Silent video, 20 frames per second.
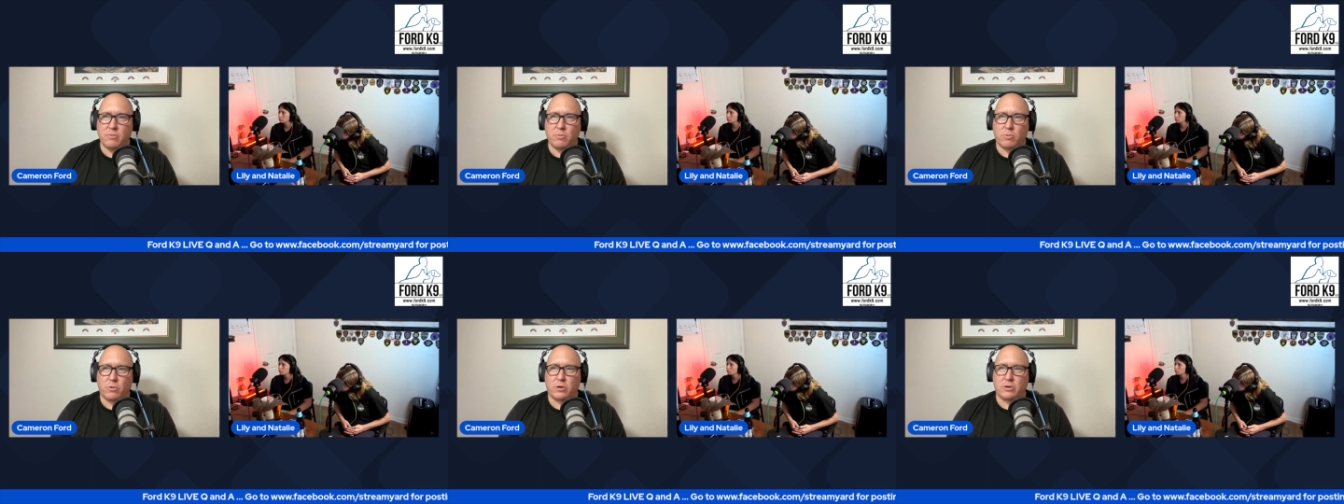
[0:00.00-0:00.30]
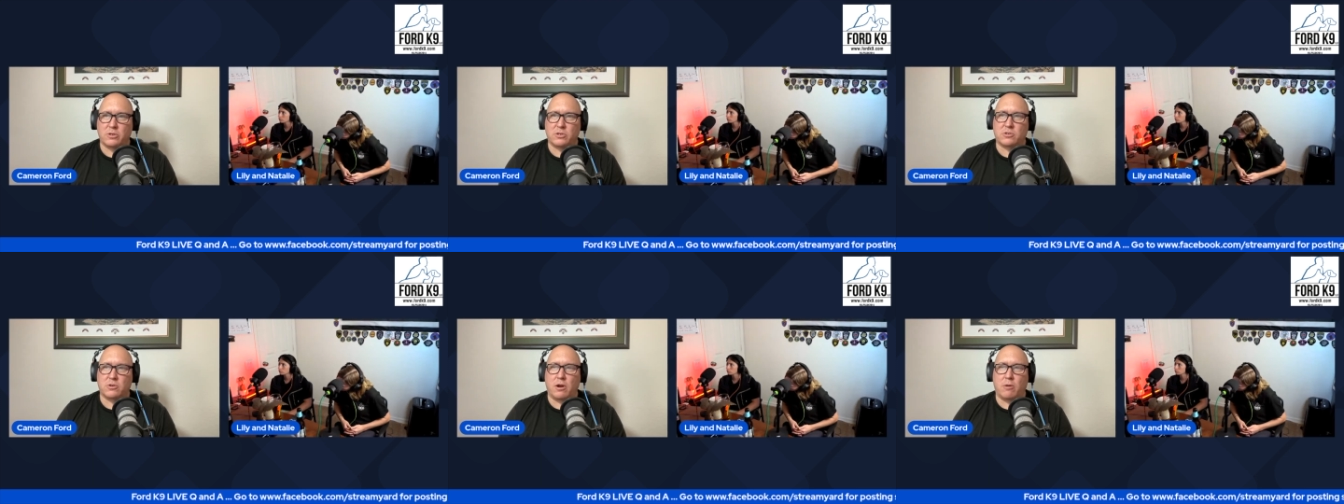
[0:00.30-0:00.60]
we're going
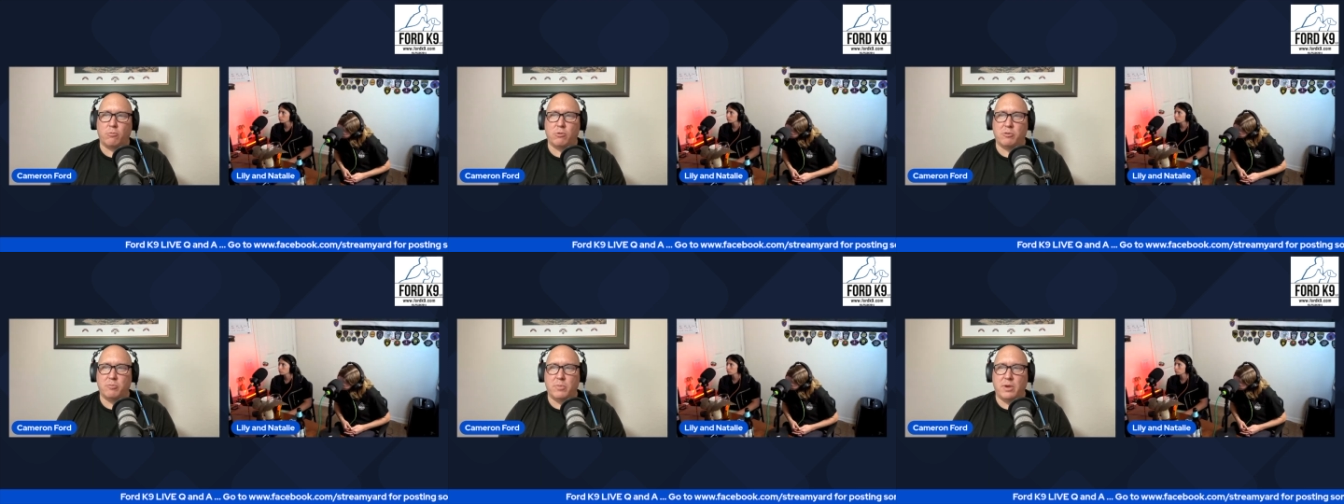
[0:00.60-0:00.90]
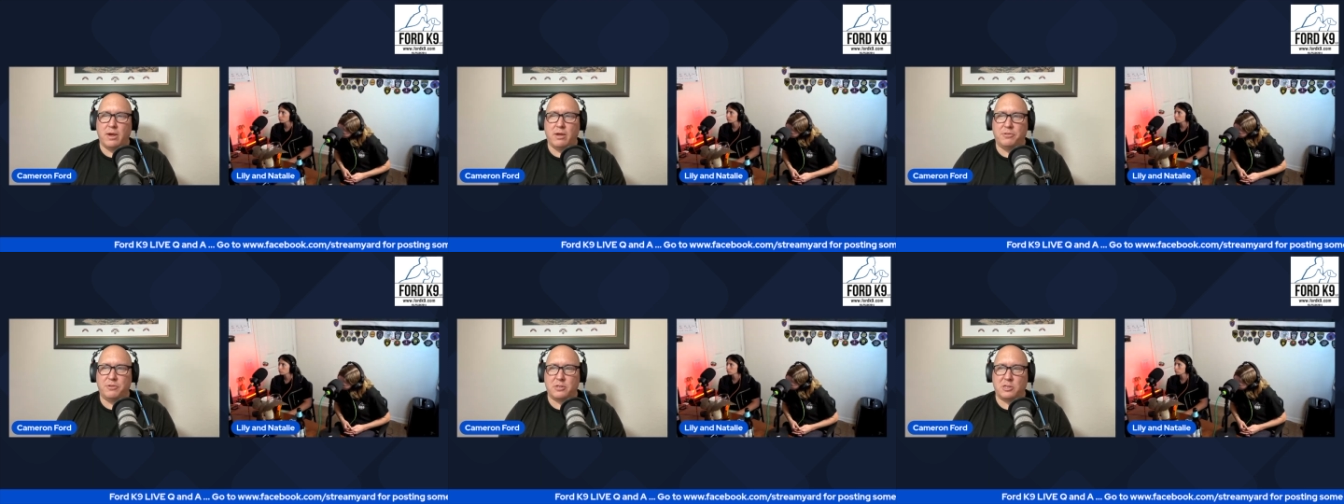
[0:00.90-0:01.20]
to start with
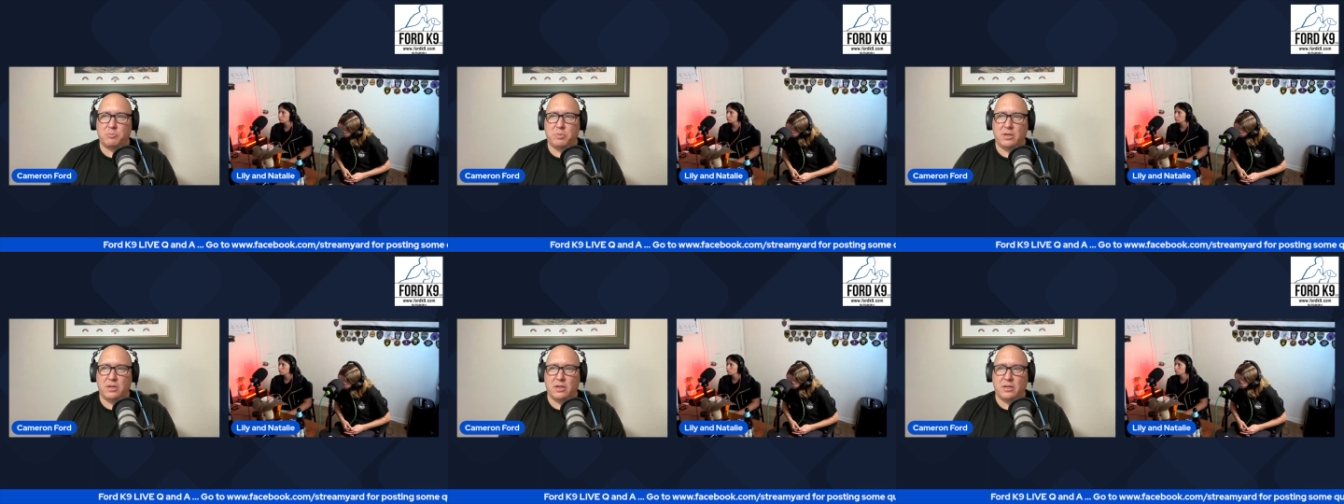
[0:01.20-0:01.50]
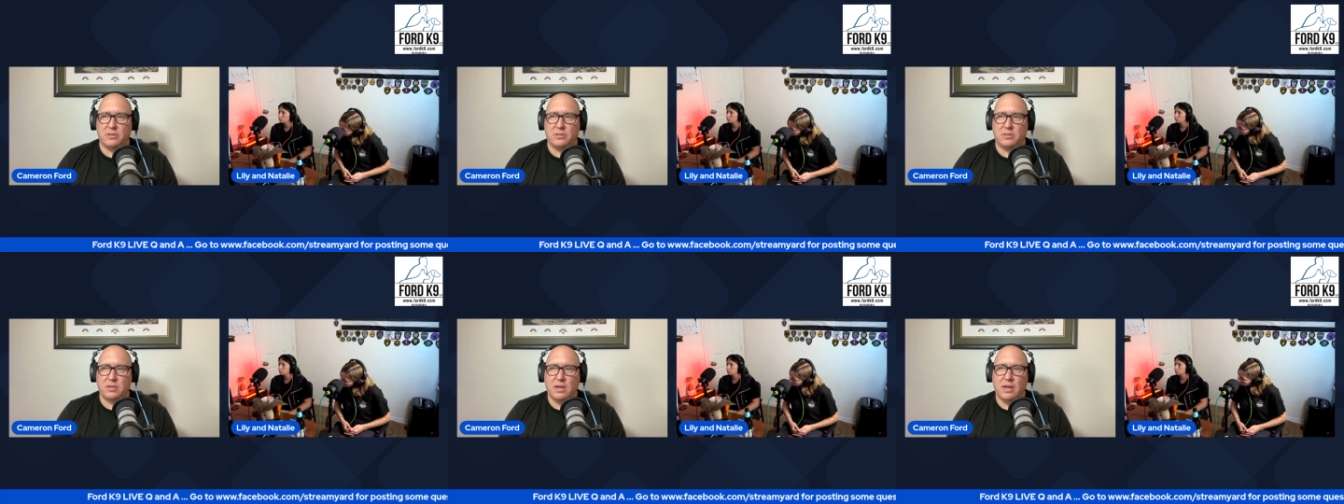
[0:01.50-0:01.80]
meth just
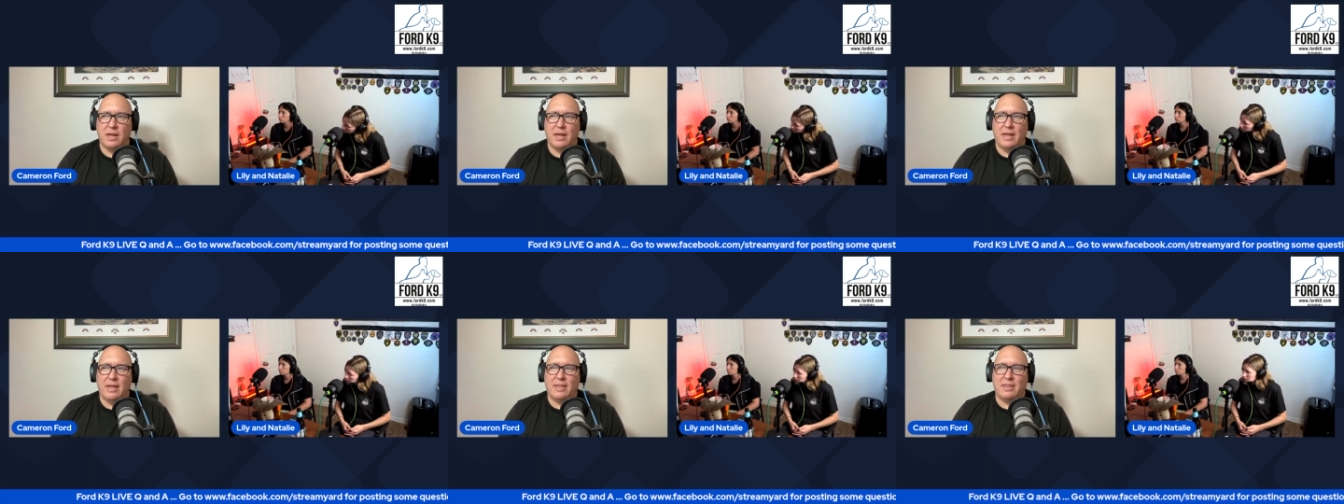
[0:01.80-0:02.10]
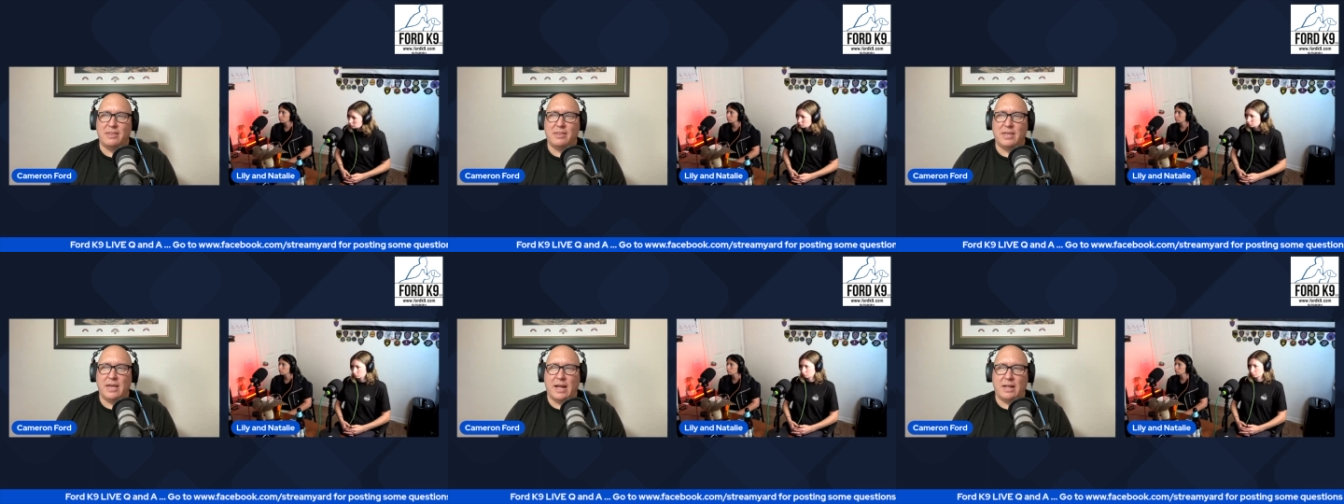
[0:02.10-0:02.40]
because
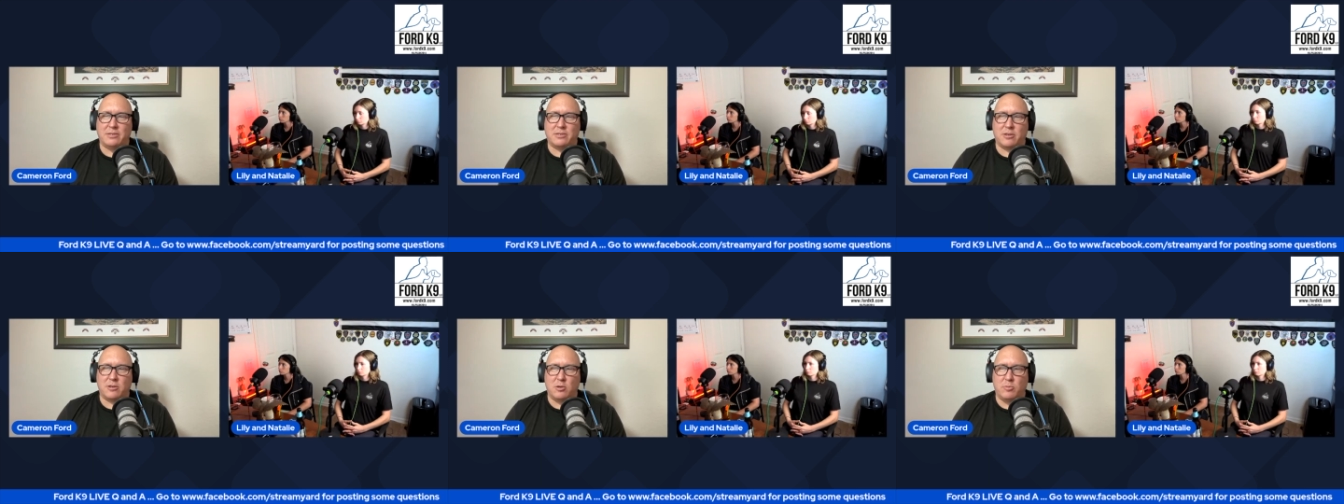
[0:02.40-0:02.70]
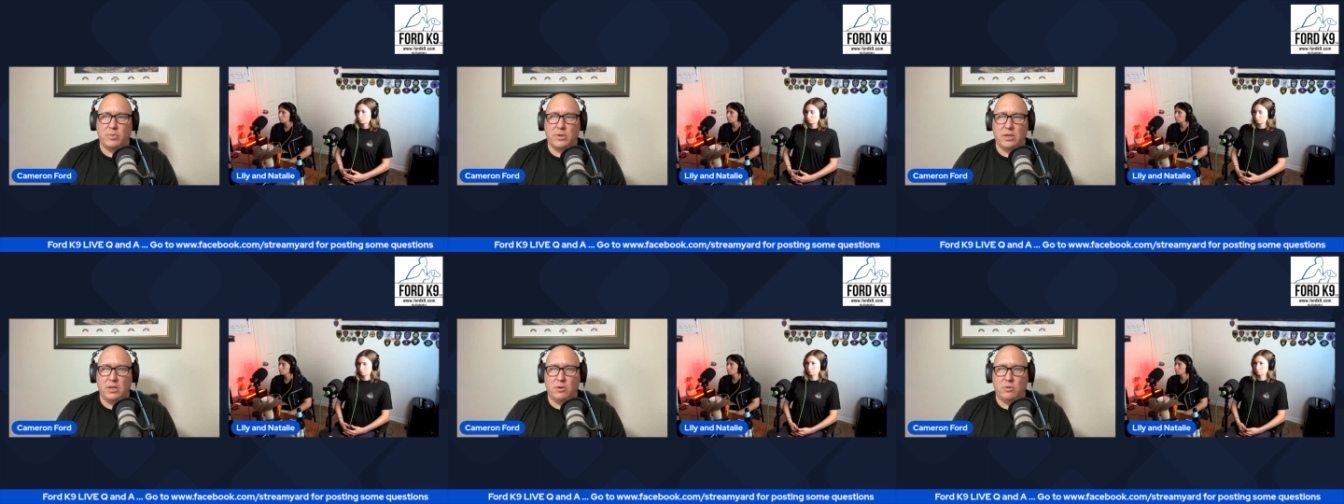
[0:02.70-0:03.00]
that's going
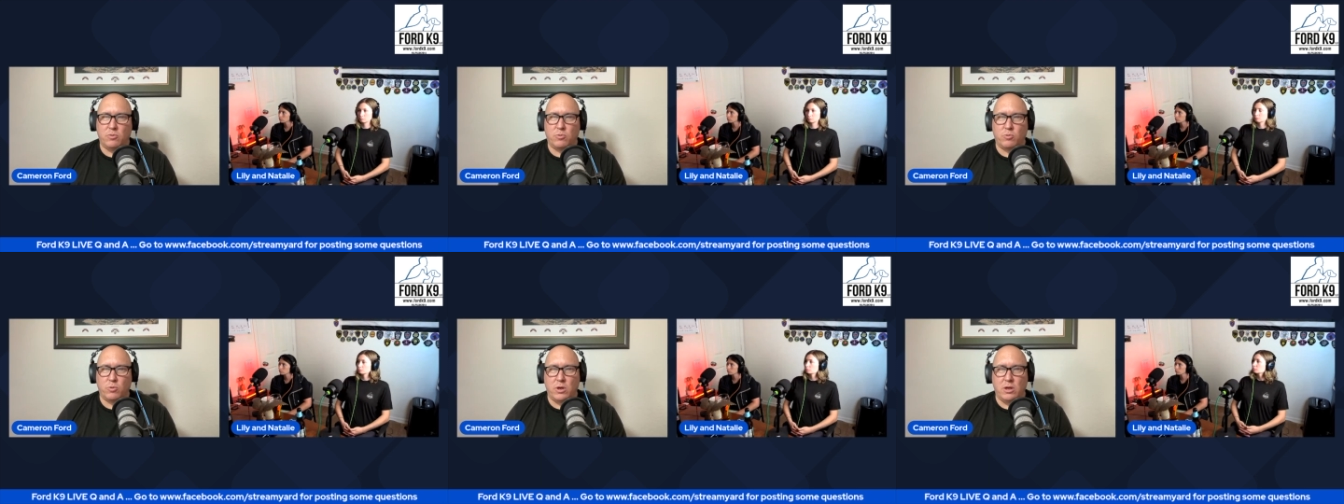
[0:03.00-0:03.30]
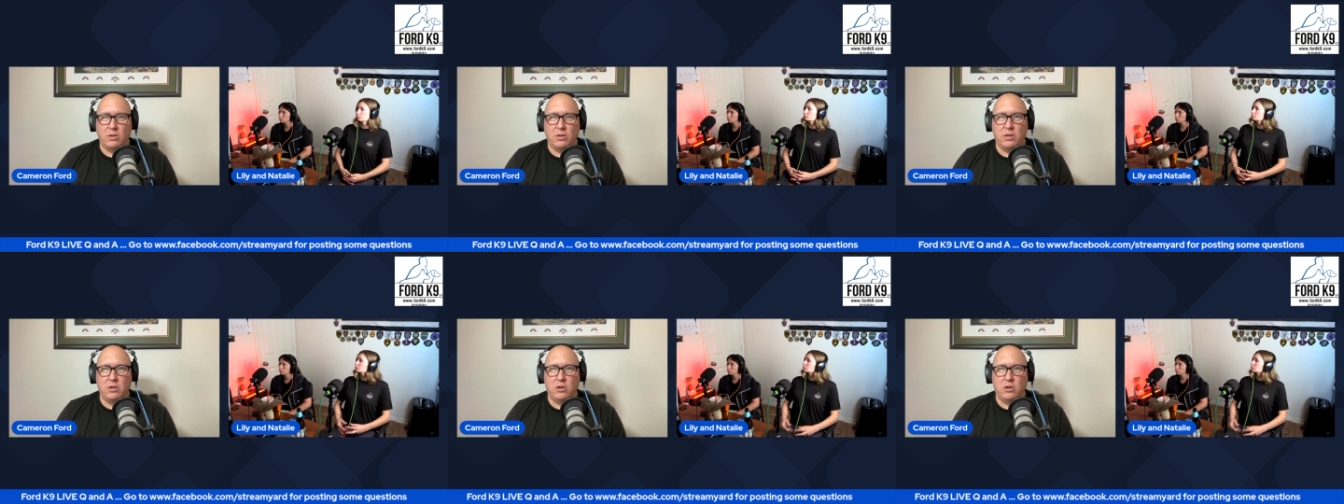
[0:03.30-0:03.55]
to be really